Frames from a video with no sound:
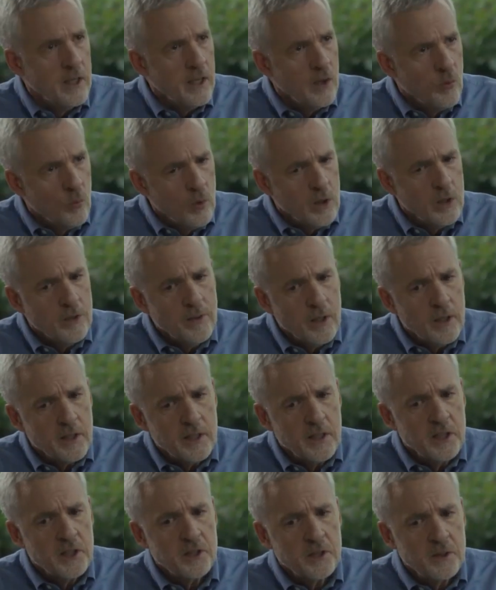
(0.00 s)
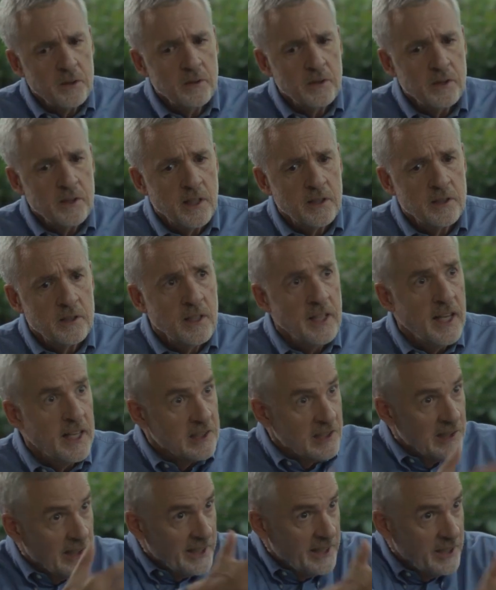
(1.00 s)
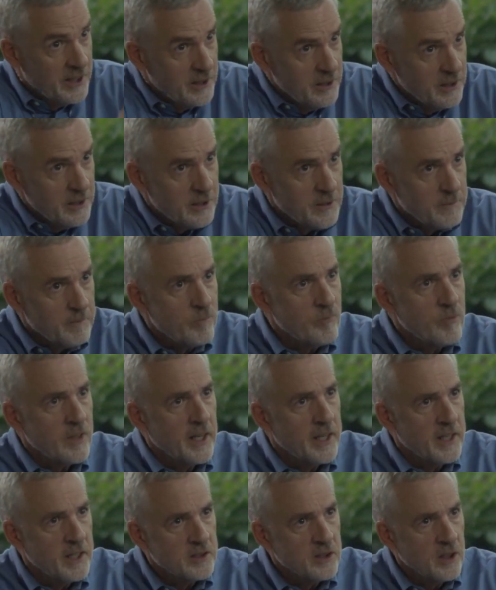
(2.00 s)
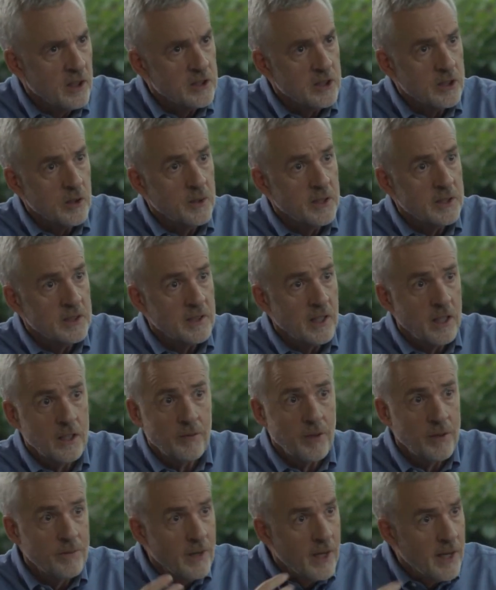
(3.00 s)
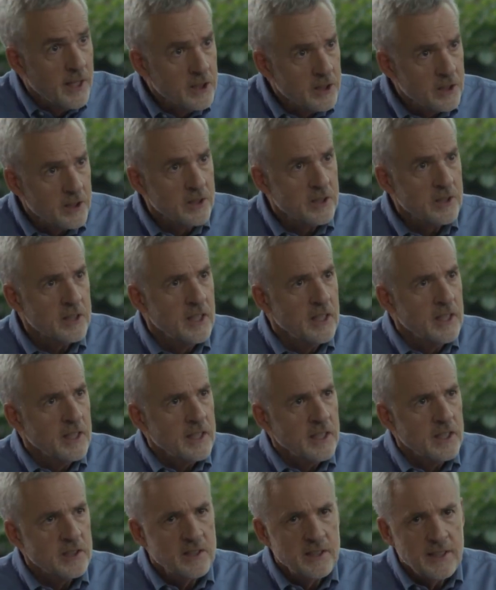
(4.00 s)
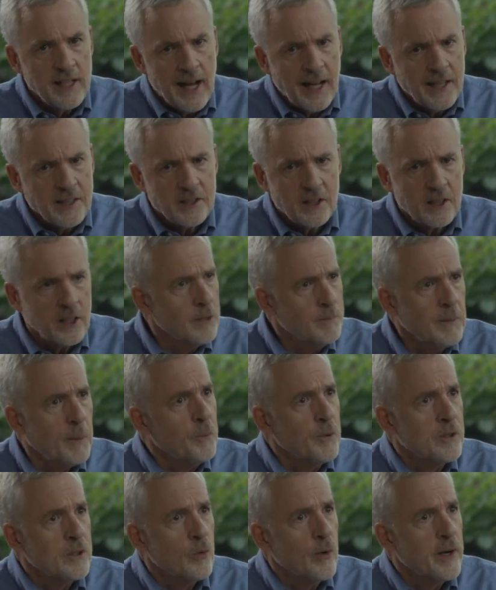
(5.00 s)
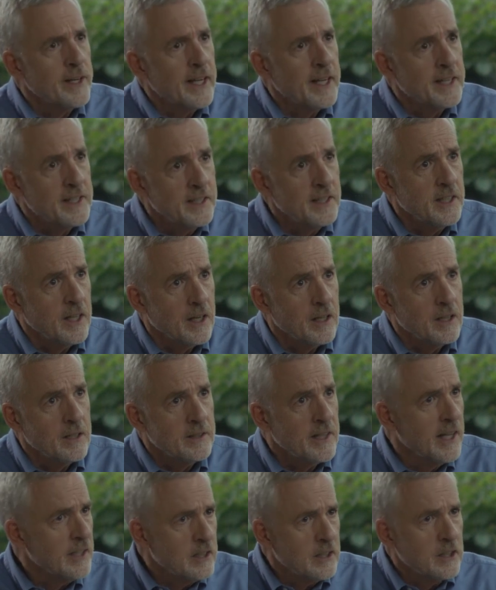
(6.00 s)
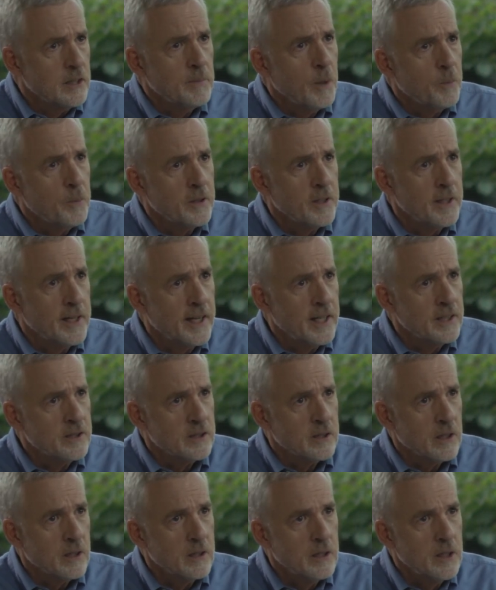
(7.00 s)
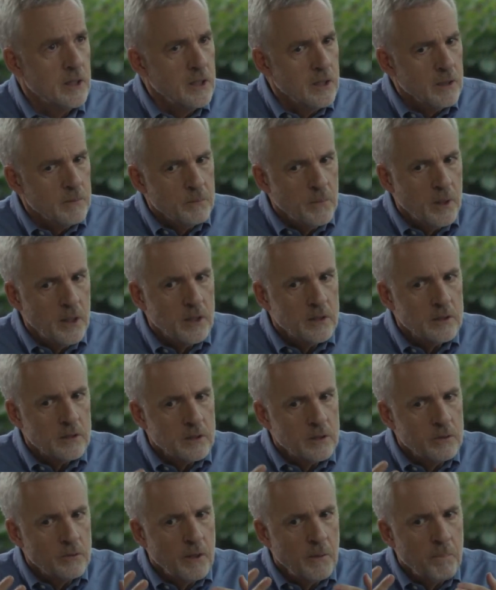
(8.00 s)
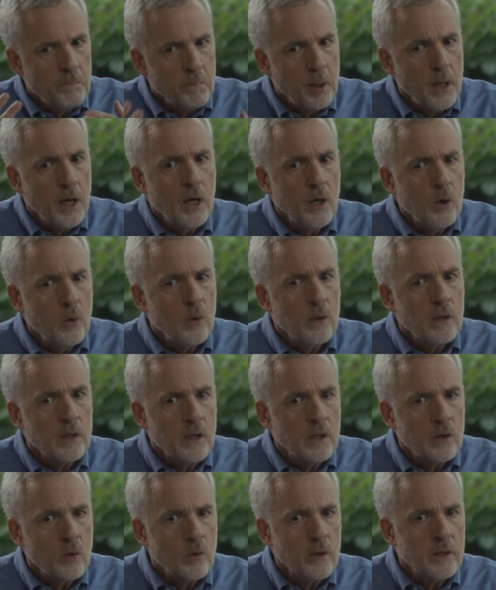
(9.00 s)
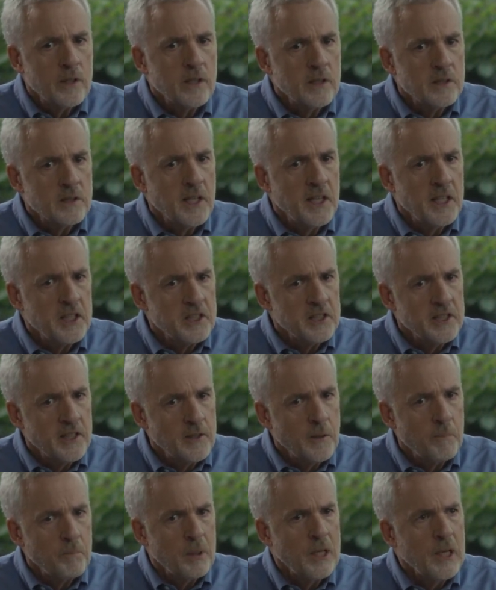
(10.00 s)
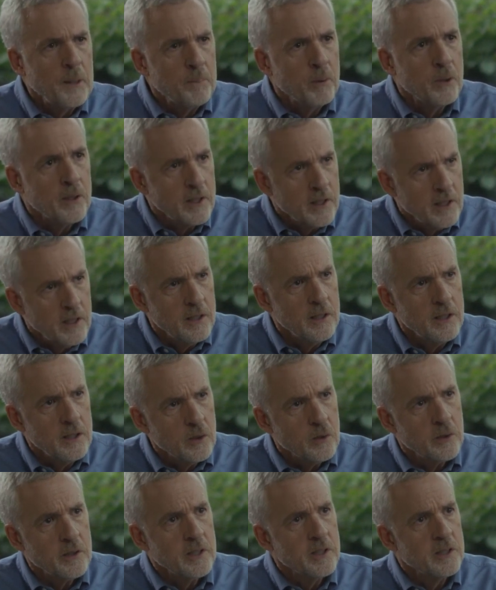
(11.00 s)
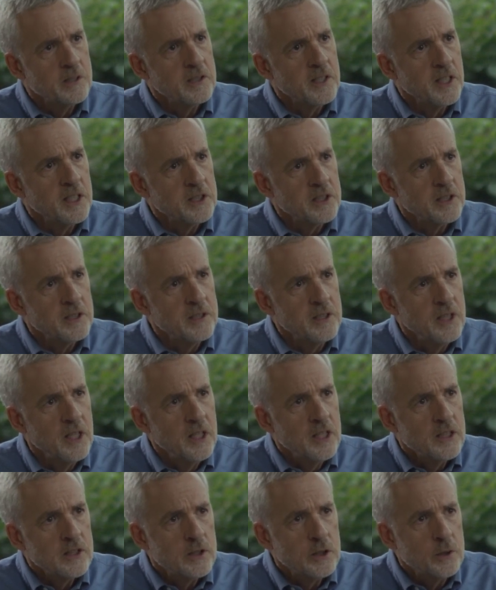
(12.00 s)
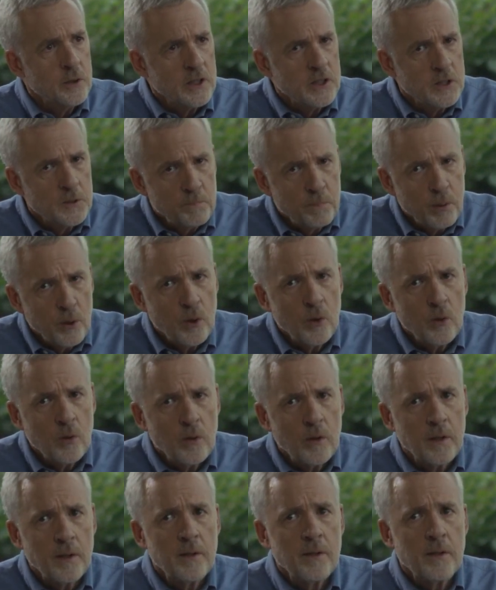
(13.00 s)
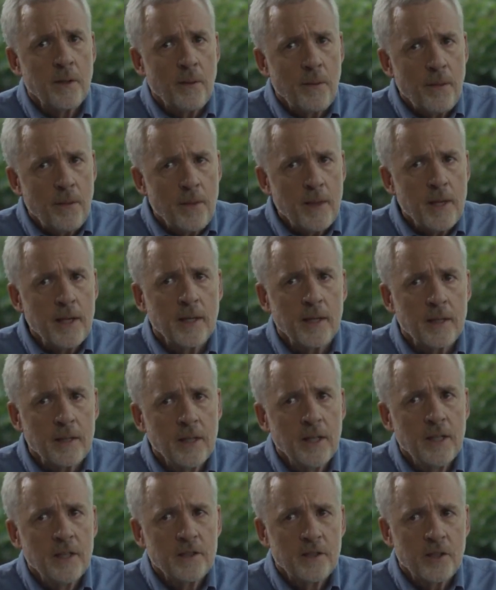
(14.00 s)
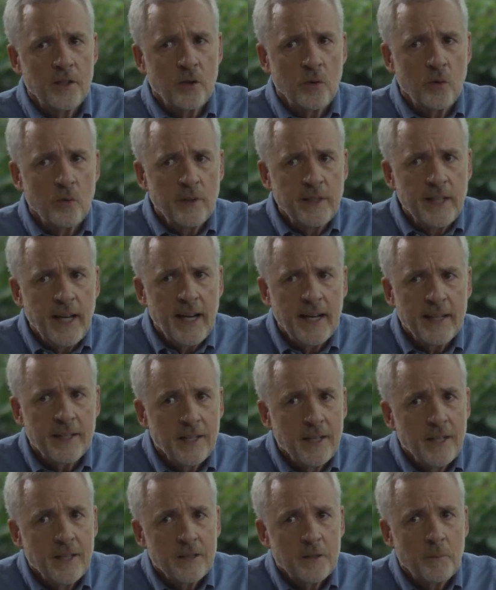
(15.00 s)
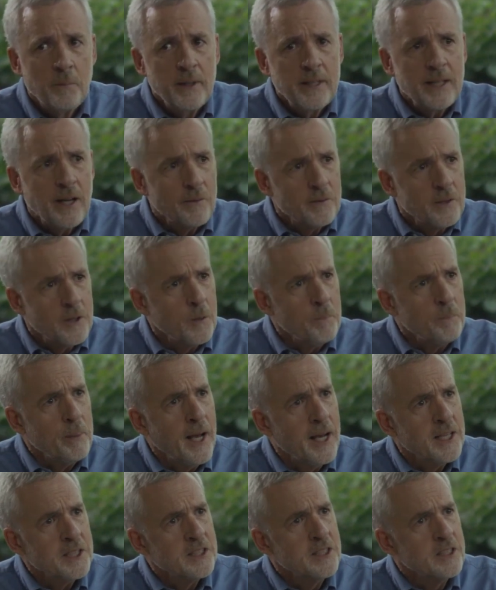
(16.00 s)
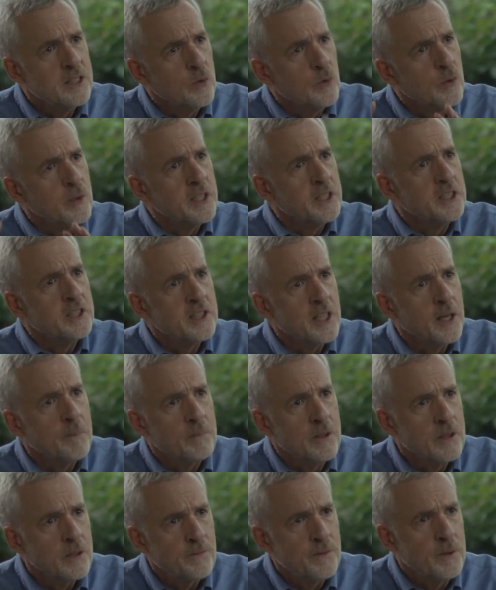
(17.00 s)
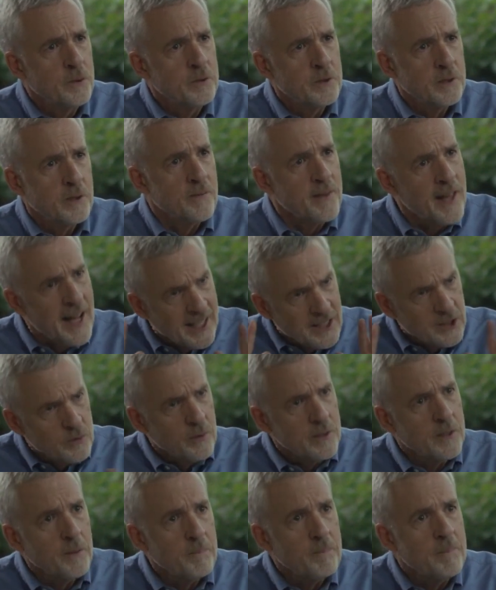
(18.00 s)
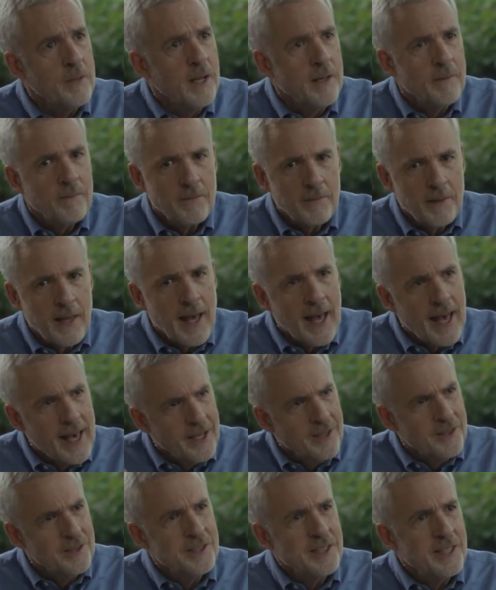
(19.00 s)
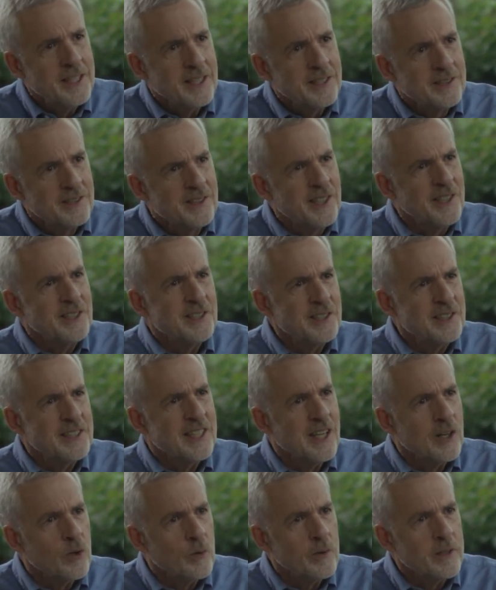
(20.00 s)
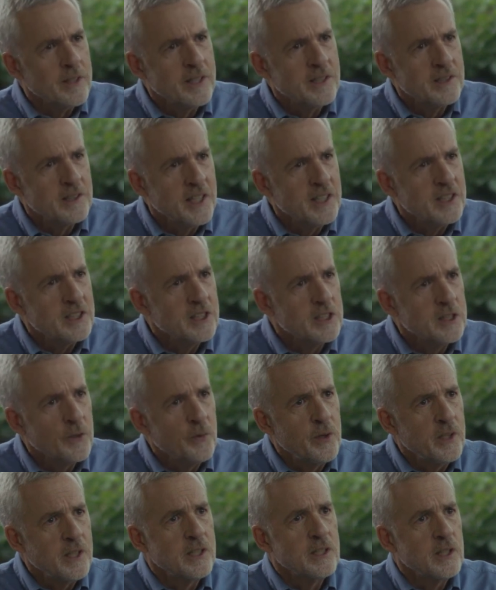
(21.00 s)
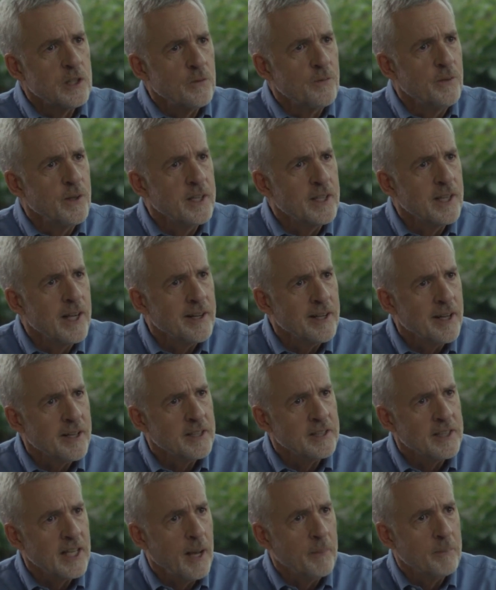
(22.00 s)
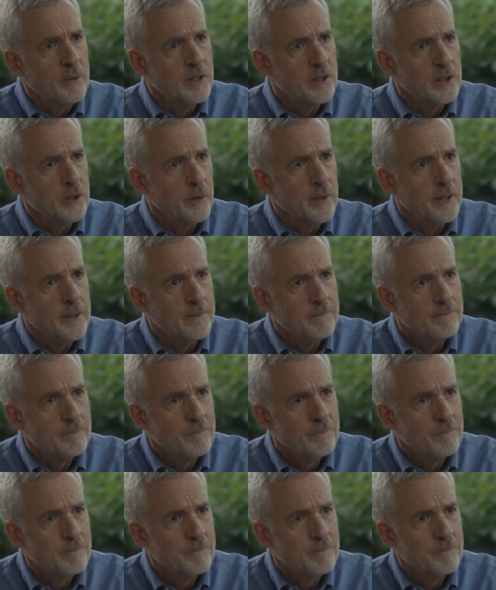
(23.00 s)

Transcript: And one of our issues as leaders, and as kind of advisors, is not to come up with the right idea, not to come up with an answer, but it's to empower an organization and the people in the organization to explore, to think, to create, to bring out their passion to really shape this future. That's where the energy exists in our organizations if we can just figure out how to tap into it.